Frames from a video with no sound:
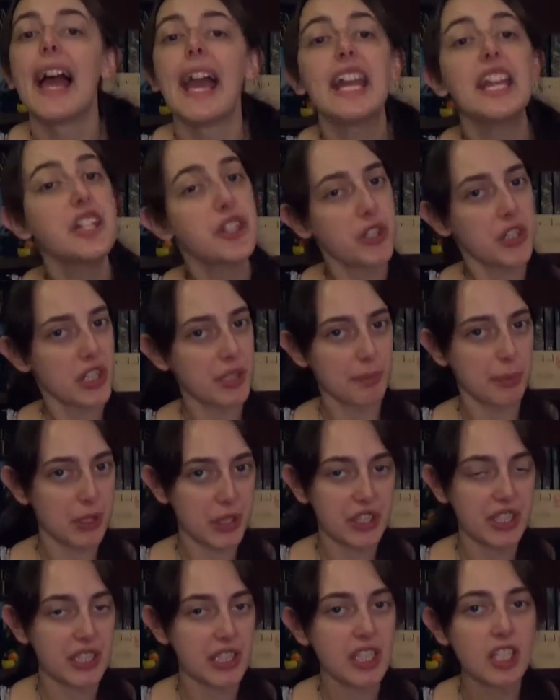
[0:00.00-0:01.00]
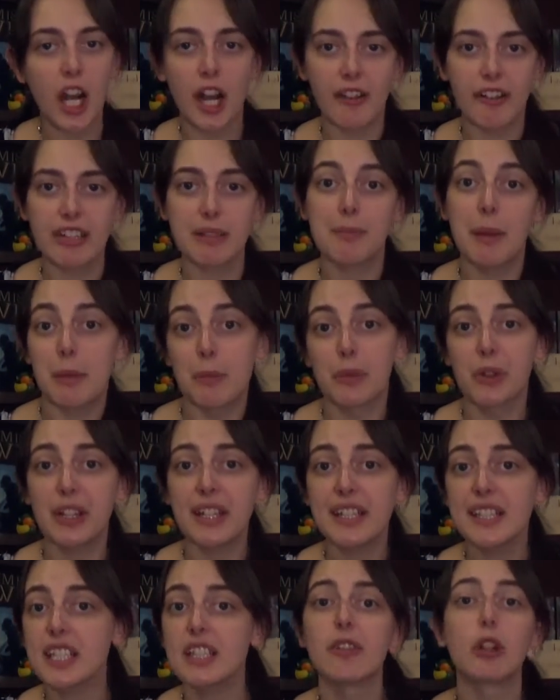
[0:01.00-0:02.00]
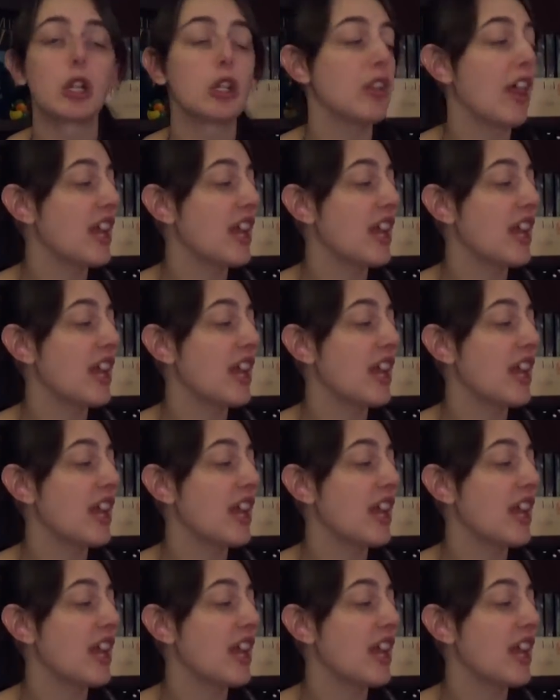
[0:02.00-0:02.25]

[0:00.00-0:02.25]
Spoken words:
interspersing Dara's memories of her